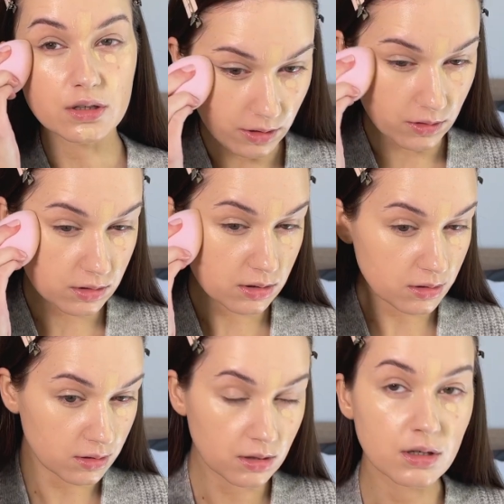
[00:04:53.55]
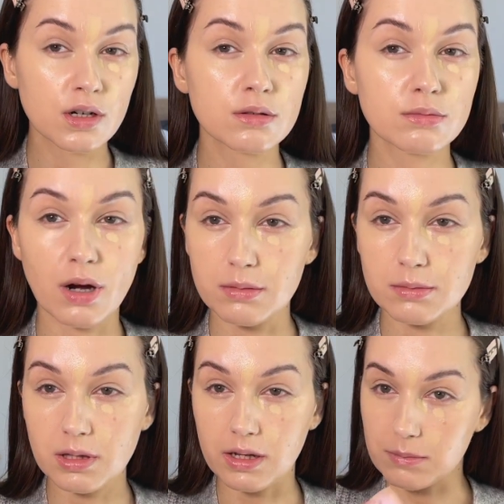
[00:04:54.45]
Looks probably
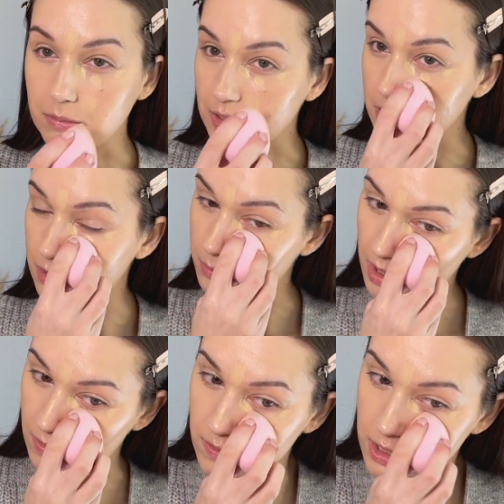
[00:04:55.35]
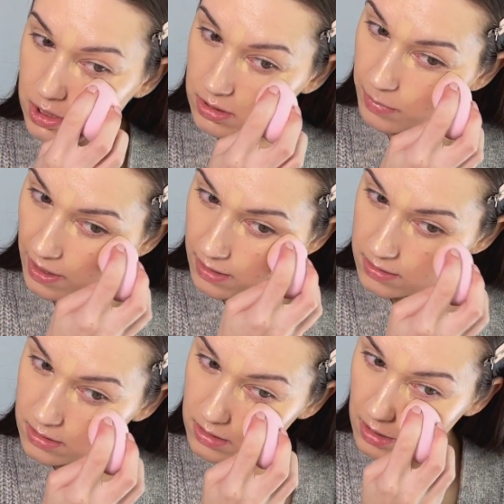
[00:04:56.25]
like a medium coverage at
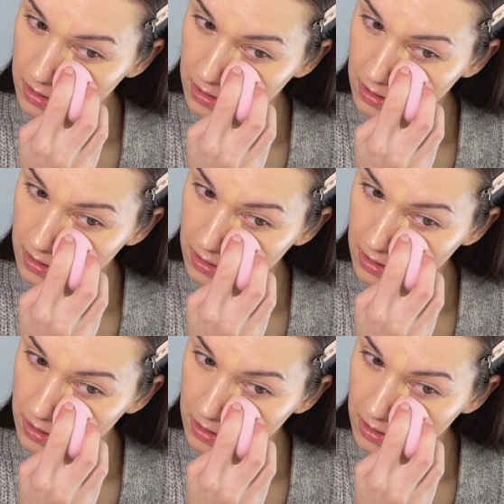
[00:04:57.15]
best.